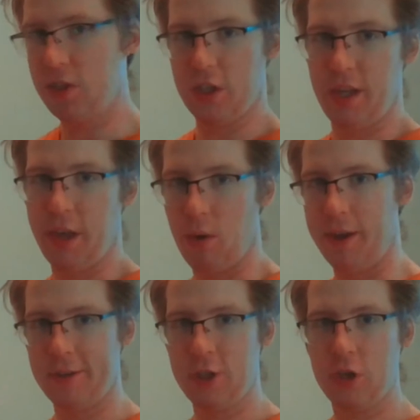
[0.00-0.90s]
is here
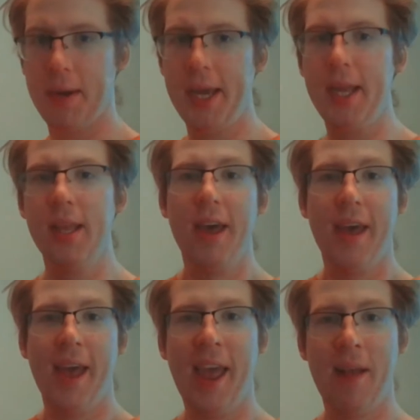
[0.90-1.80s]
on screen,
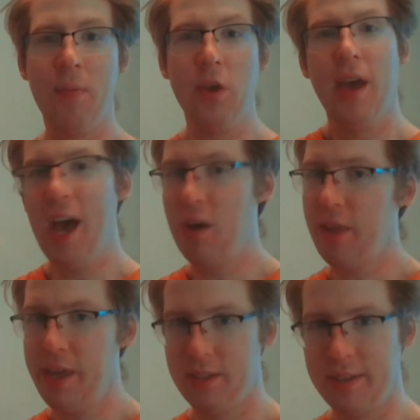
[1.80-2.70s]
and how
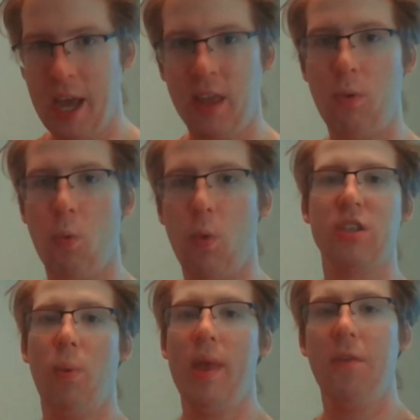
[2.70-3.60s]
they exactly work.
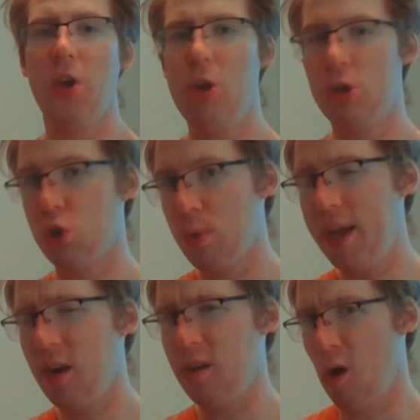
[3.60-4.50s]
So whenever you
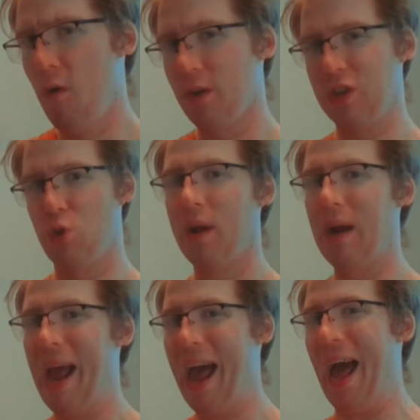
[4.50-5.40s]
trigger an over
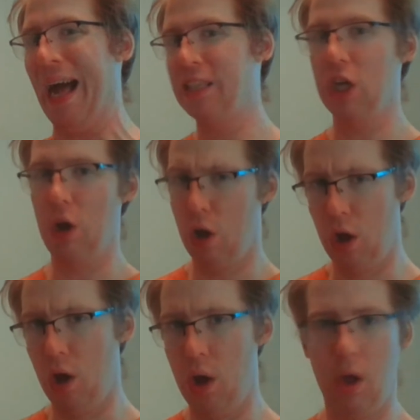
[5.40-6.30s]
trigger at
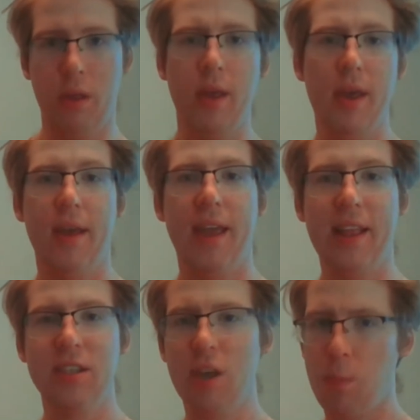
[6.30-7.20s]
all, it
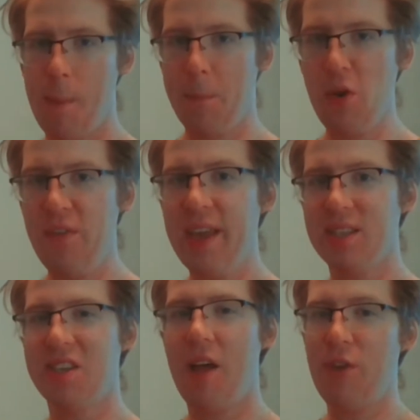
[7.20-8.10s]
ends up removing
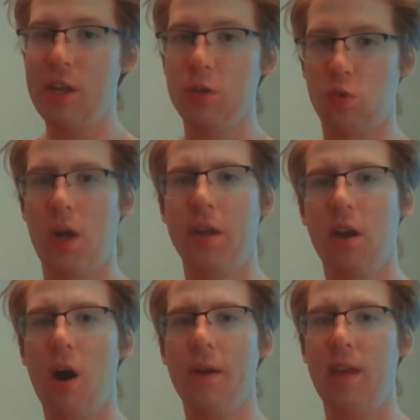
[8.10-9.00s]
itself and you draw a
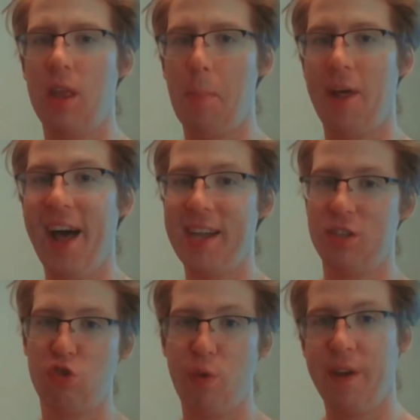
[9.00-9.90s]
card and apply
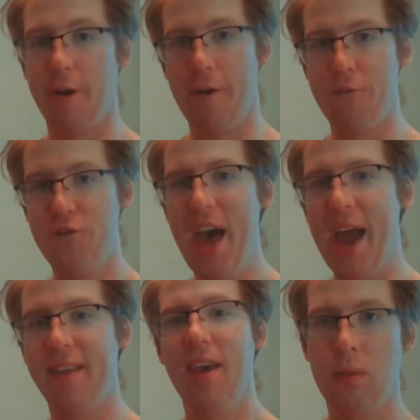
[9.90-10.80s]
its trigger
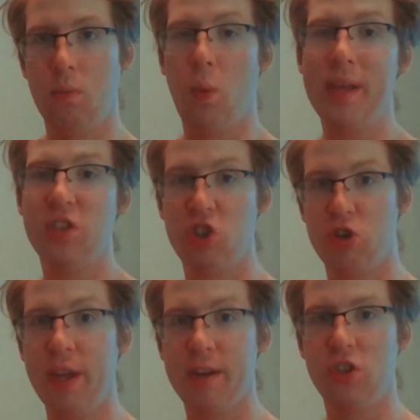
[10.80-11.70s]
effect. Was
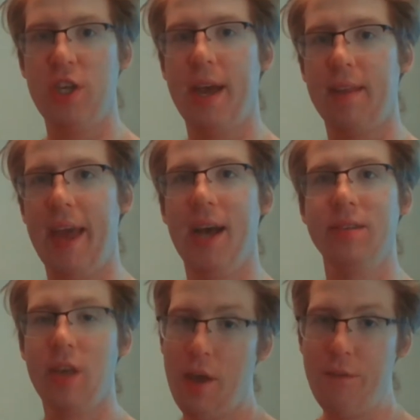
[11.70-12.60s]
trigger checked
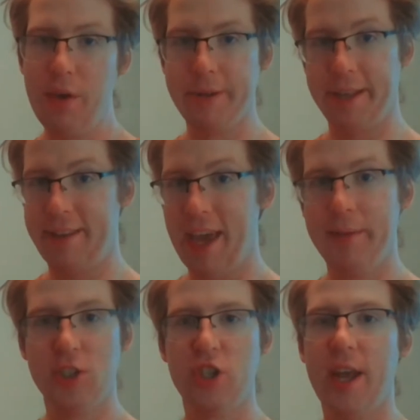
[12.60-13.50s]
as, if it was a
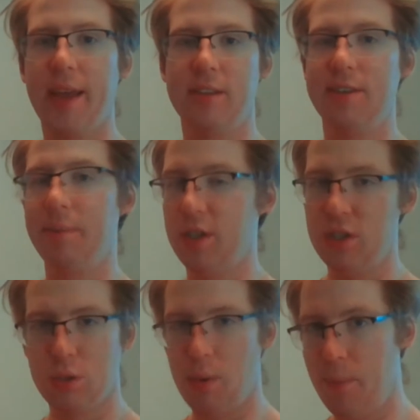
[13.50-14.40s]
damage check, it simply
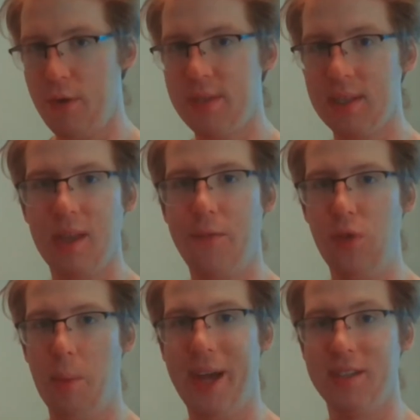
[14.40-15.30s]
just removes itself
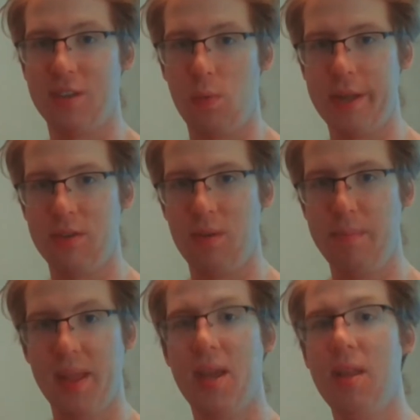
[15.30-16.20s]
and applies the 100
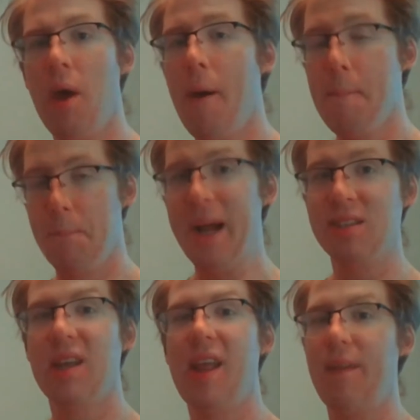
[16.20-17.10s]
million.
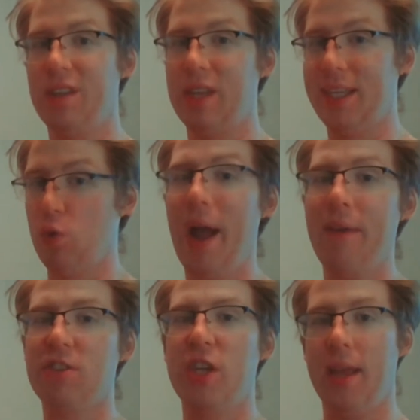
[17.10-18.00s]
But if it's a
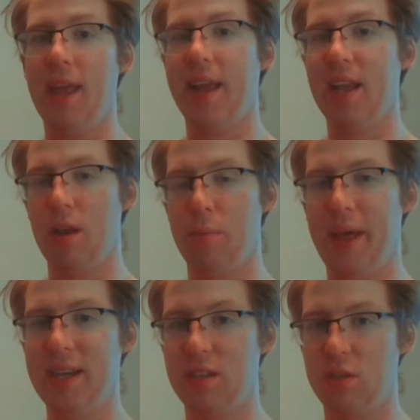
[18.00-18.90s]
drive check, it
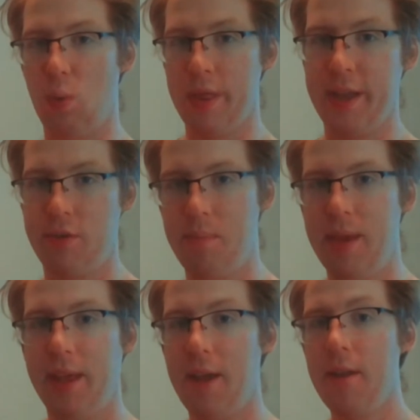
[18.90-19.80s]
applies its 100
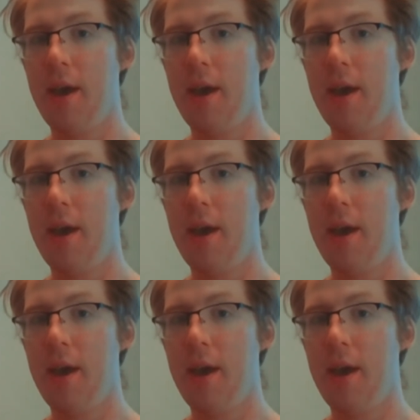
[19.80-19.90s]
million,